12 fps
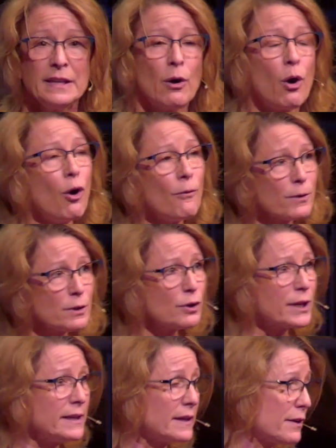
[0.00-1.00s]
Now,
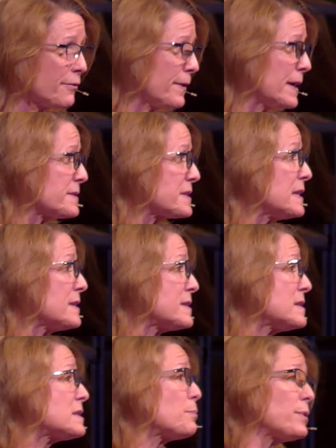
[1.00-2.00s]
overlooking an offense
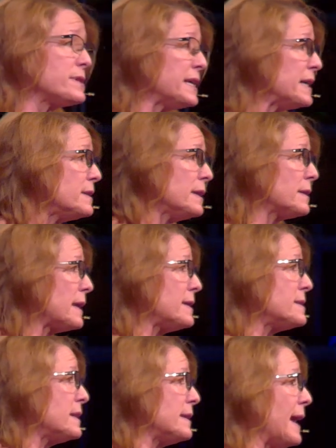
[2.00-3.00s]
isn't pretending that
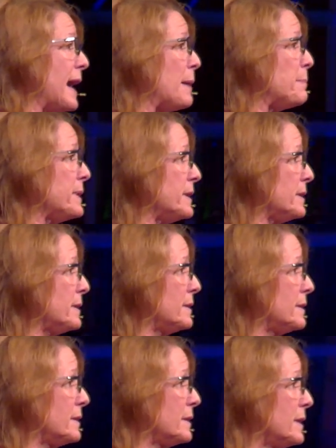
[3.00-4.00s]
it didn't happen.
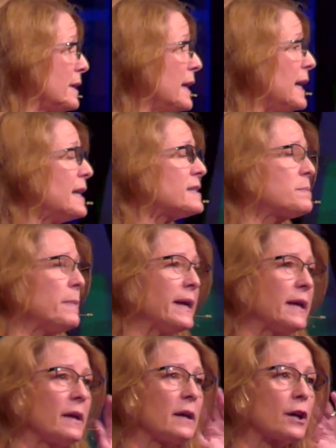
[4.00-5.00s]
It's
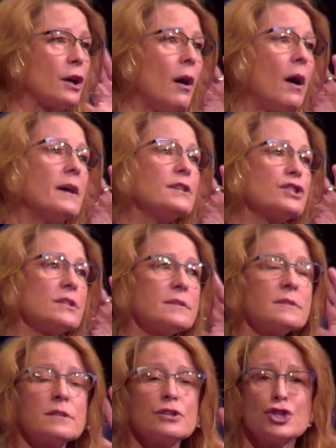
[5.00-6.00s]
making a
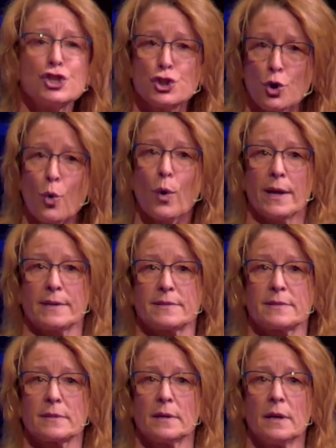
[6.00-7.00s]
conscious
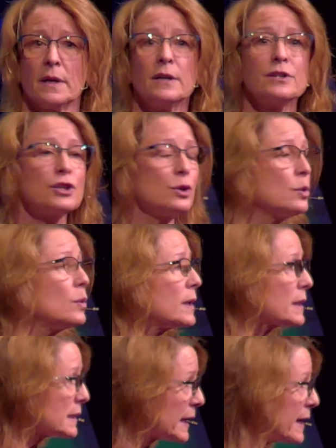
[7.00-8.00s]
choice
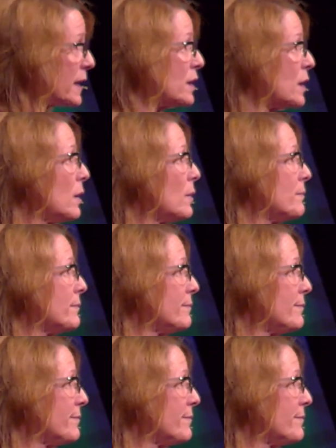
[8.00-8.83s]
to let it go.